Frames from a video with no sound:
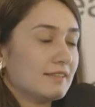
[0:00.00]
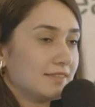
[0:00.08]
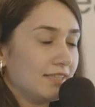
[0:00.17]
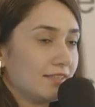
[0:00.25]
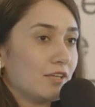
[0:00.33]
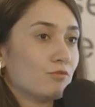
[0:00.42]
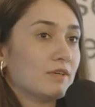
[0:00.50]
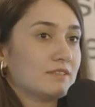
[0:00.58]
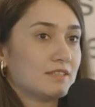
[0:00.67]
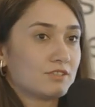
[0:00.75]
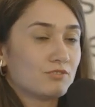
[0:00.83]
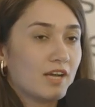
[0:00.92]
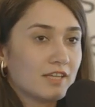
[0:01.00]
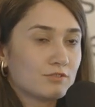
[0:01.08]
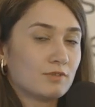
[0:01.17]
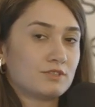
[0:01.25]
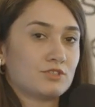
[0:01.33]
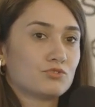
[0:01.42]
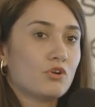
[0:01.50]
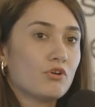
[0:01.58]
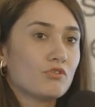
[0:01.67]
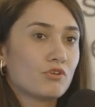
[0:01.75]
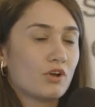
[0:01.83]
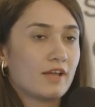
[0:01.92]
thinking what is right, what is
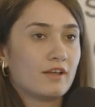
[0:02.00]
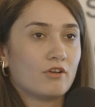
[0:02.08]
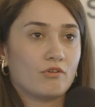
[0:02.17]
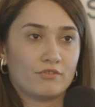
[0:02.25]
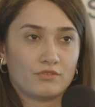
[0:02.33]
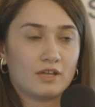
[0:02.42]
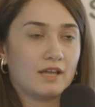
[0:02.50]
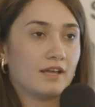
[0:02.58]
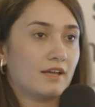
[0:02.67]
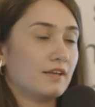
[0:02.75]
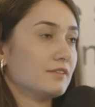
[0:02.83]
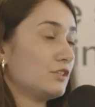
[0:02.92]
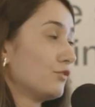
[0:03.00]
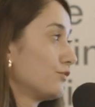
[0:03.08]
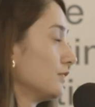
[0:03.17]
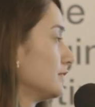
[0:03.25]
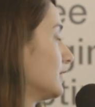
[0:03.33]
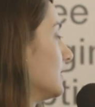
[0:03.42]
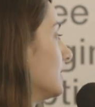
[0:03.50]
wrong on different